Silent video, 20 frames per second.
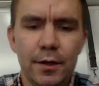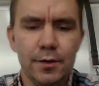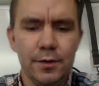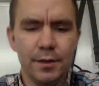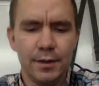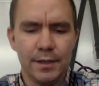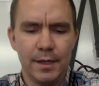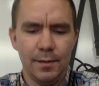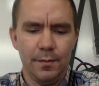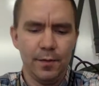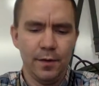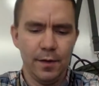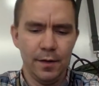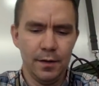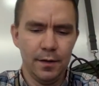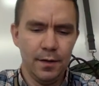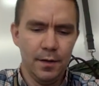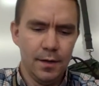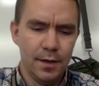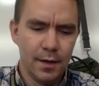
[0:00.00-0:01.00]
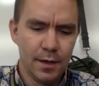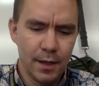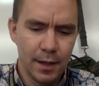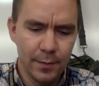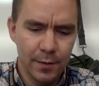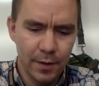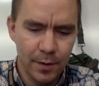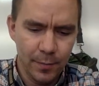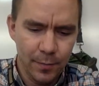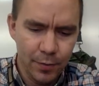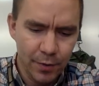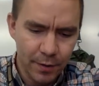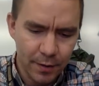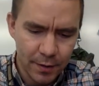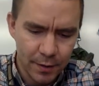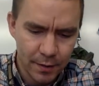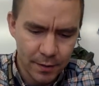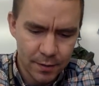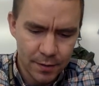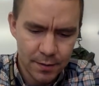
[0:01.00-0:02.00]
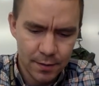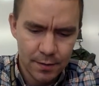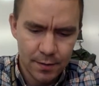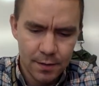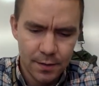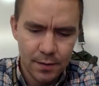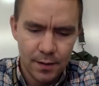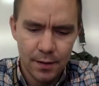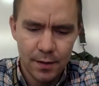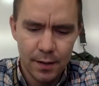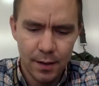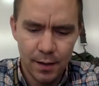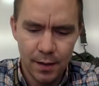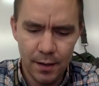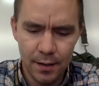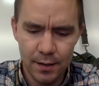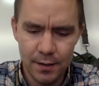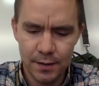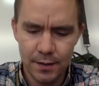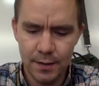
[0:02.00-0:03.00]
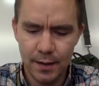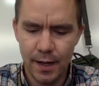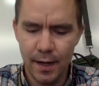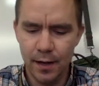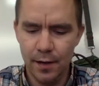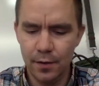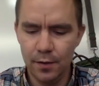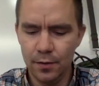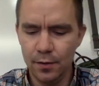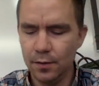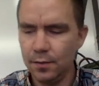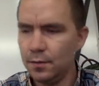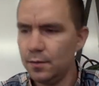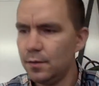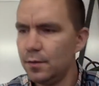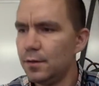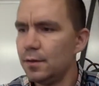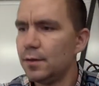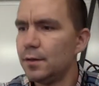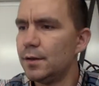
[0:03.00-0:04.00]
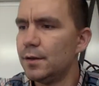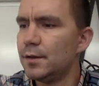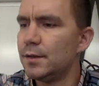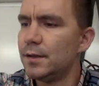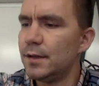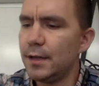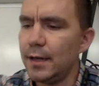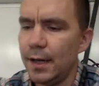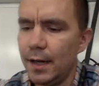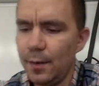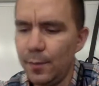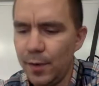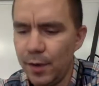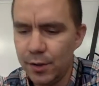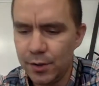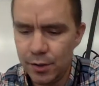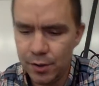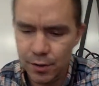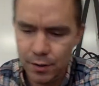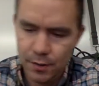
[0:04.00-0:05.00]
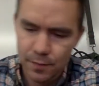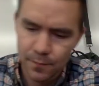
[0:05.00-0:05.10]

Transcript: to do the same thing. I'm going to put this on the scale to see how much